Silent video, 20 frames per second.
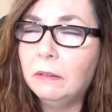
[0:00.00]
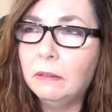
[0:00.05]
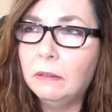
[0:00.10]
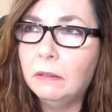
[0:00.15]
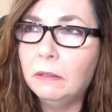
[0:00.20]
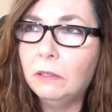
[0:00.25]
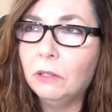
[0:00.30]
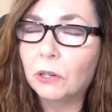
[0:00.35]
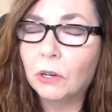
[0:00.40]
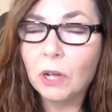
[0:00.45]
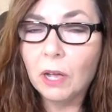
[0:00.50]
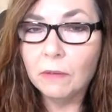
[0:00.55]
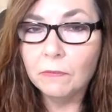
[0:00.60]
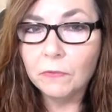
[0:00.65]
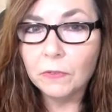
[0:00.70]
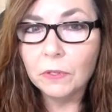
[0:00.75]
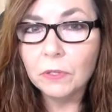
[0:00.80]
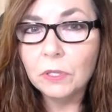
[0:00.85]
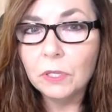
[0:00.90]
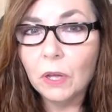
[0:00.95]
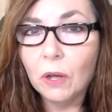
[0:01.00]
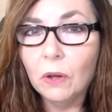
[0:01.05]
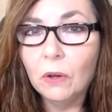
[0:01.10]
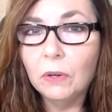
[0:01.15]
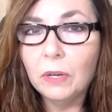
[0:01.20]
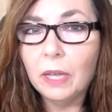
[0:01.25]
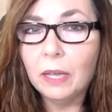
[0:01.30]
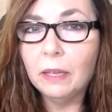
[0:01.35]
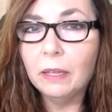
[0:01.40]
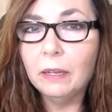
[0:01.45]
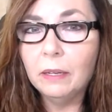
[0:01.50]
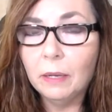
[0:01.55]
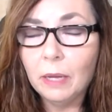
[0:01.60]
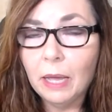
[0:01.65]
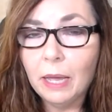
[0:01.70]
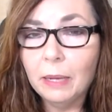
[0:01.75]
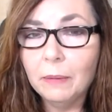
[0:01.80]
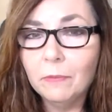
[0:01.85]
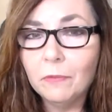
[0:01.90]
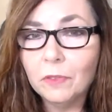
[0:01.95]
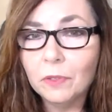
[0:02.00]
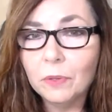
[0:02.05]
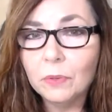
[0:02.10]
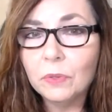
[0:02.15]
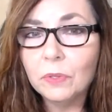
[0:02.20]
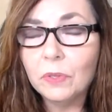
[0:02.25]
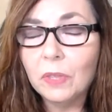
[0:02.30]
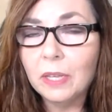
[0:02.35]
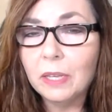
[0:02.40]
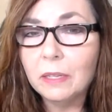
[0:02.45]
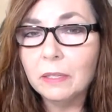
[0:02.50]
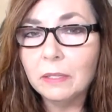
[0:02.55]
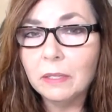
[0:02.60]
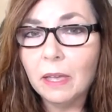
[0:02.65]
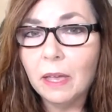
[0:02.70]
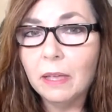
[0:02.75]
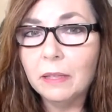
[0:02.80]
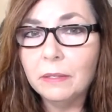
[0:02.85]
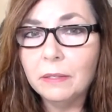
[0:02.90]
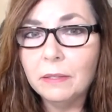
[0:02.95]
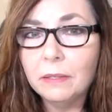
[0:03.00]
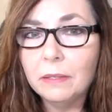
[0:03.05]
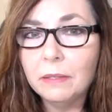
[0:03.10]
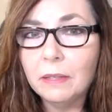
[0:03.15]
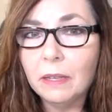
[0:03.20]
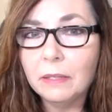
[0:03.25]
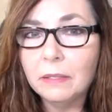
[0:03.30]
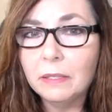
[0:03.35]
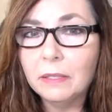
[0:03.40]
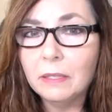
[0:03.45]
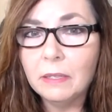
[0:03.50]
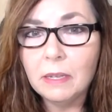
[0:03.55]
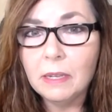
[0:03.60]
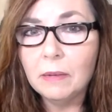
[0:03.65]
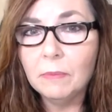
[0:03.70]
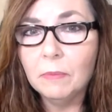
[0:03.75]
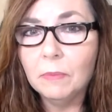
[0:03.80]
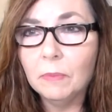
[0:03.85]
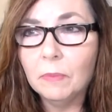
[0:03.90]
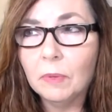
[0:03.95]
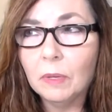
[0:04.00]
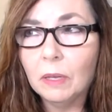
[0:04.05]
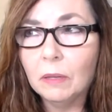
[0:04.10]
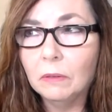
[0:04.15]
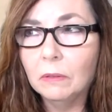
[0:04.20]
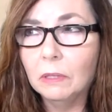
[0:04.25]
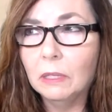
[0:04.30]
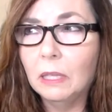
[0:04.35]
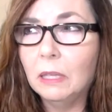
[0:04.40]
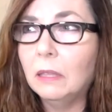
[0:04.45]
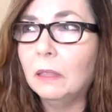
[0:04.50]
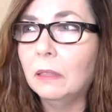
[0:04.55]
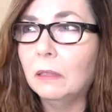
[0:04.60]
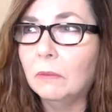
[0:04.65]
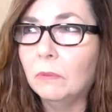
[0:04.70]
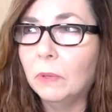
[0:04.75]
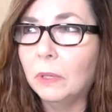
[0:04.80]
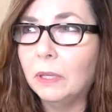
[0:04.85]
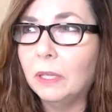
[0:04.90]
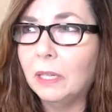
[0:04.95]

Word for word: your comfort zone and and for things that that seem really